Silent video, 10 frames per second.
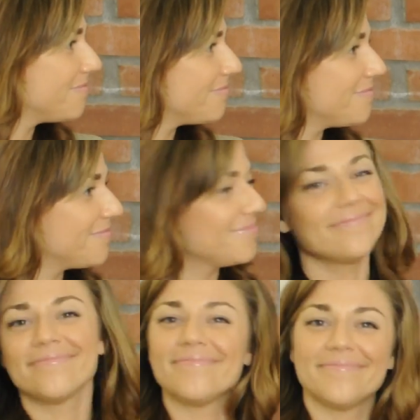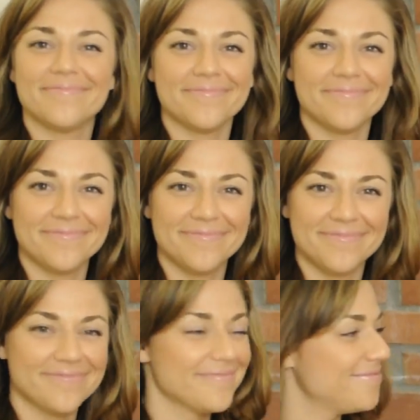
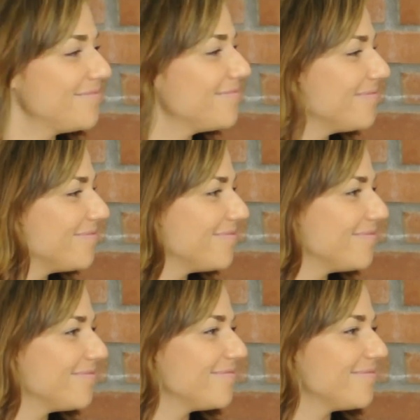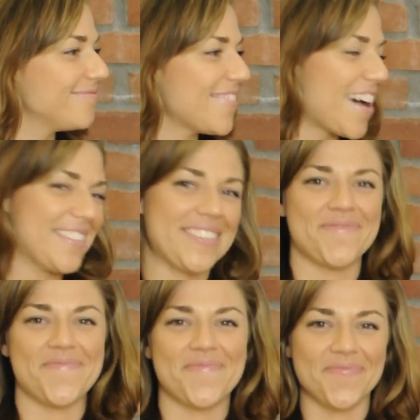
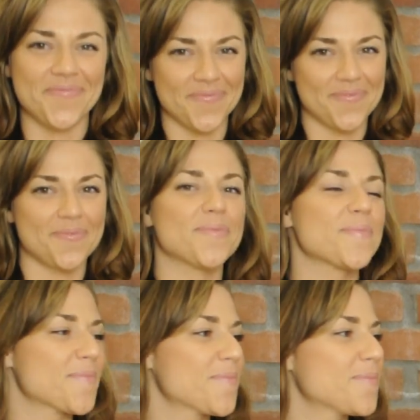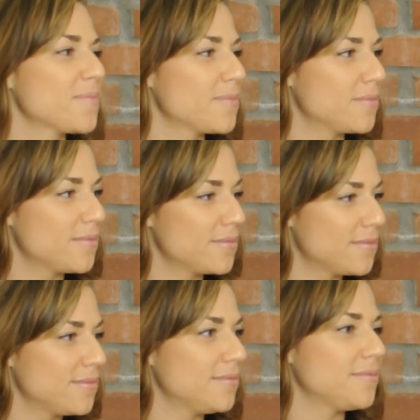
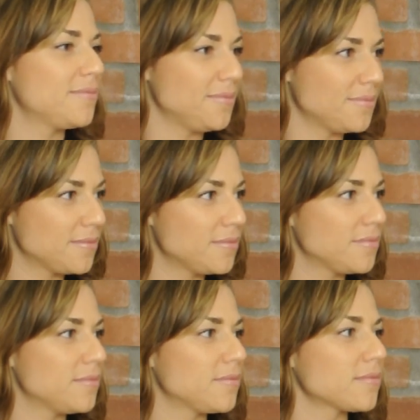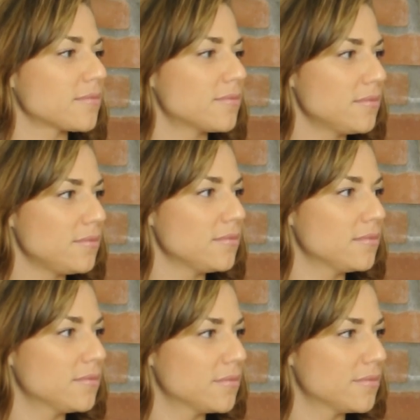
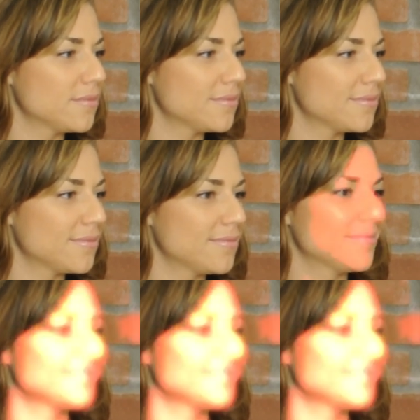No words are spoken by the person on screen.